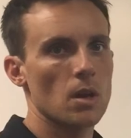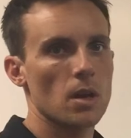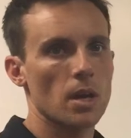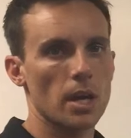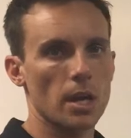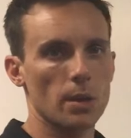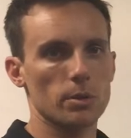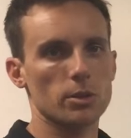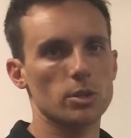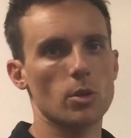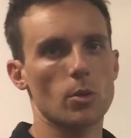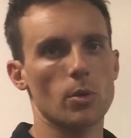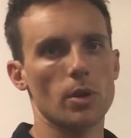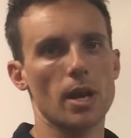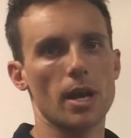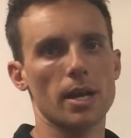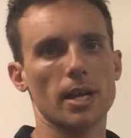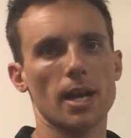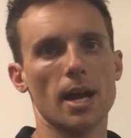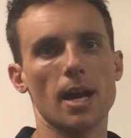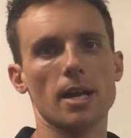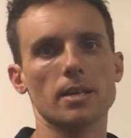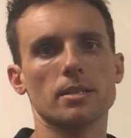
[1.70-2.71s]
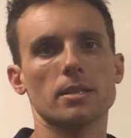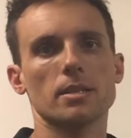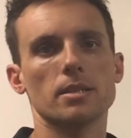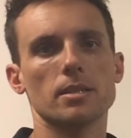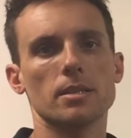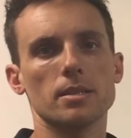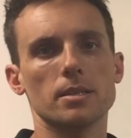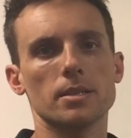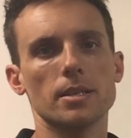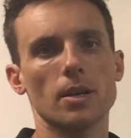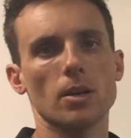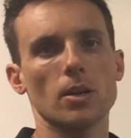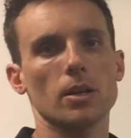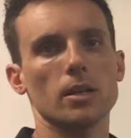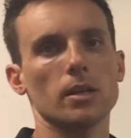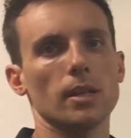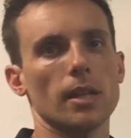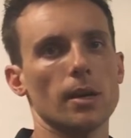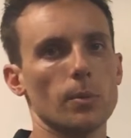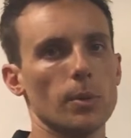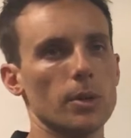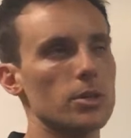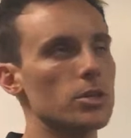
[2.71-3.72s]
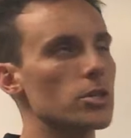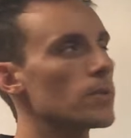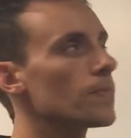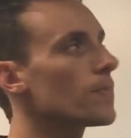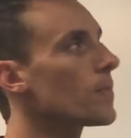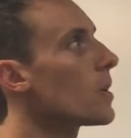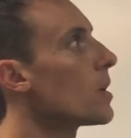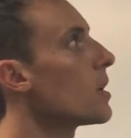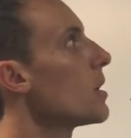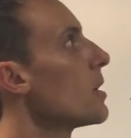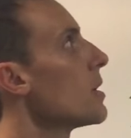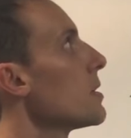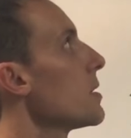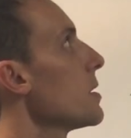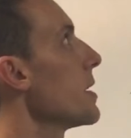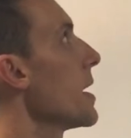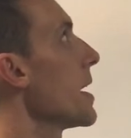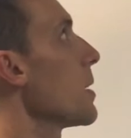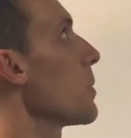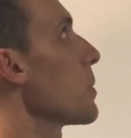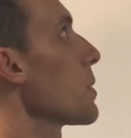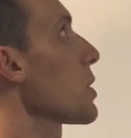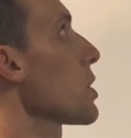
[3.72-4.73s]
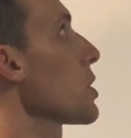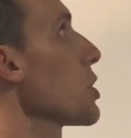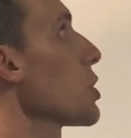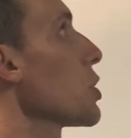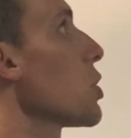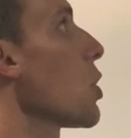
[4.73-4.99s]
Hey, what's going on, guys? This is Derek Ledwidge. Today we're going to